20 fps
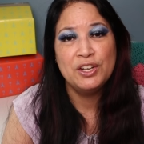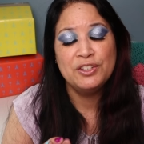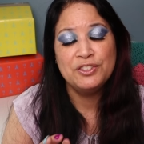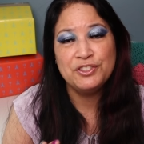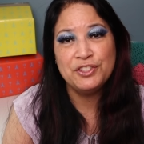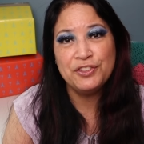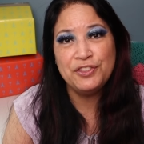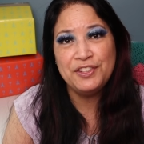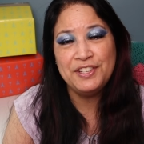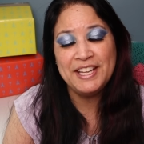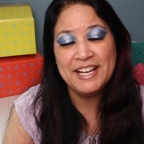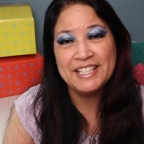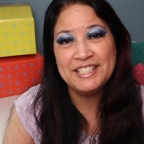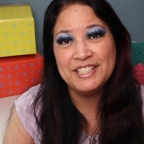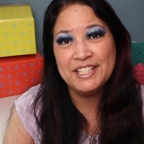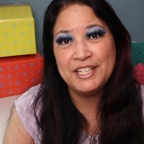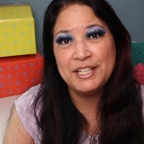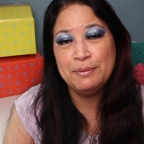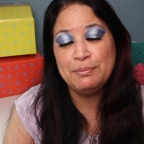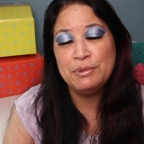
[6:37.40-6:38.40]
So the
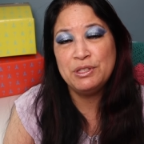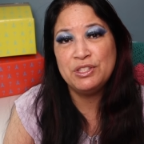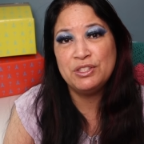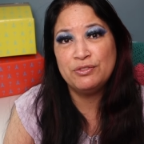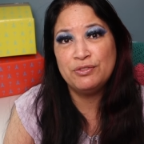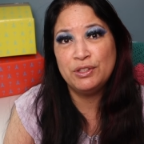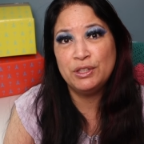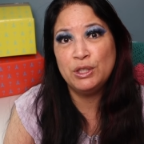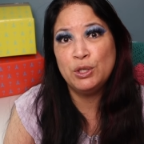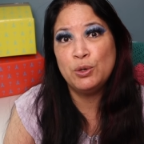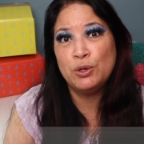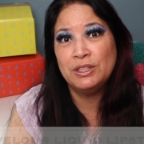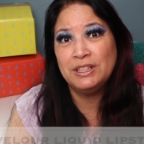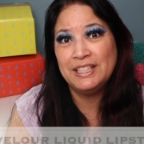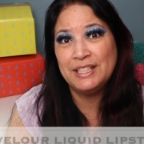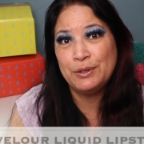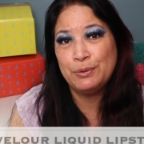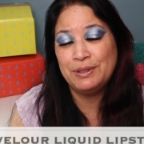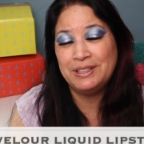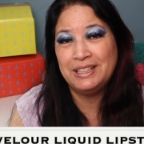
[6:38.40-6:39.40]
next item is a velour
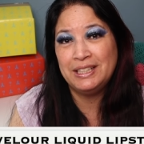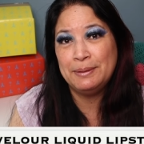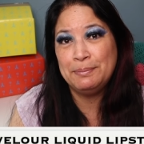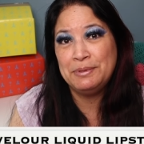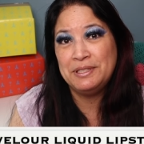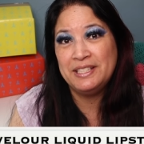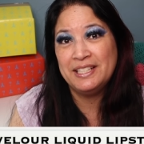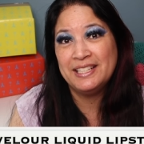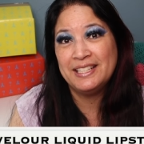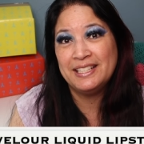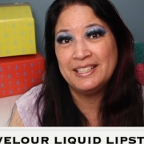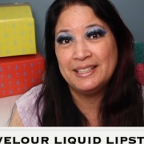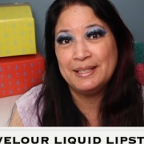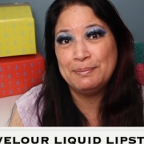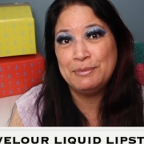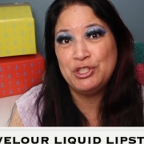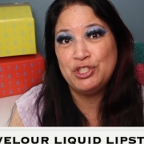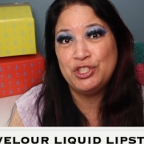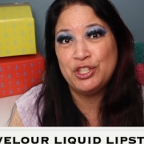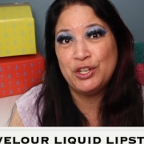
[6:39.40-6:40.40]
liquid lipstick and
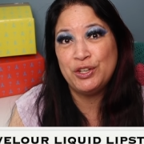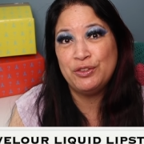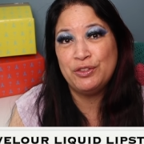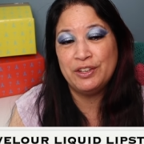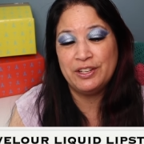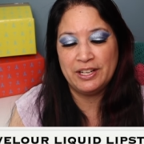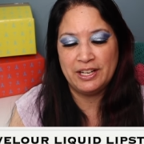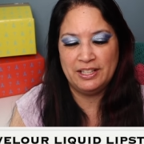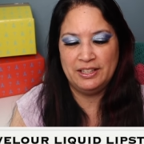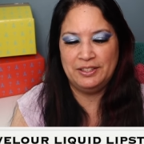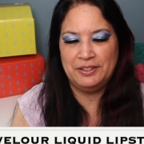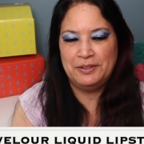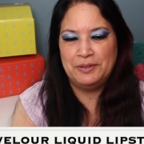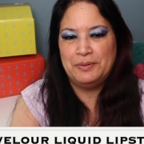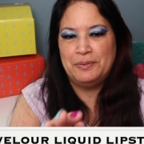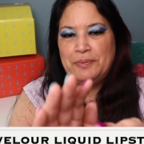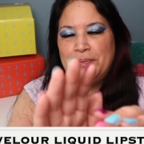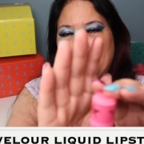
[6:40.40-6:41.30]
let me show you the color.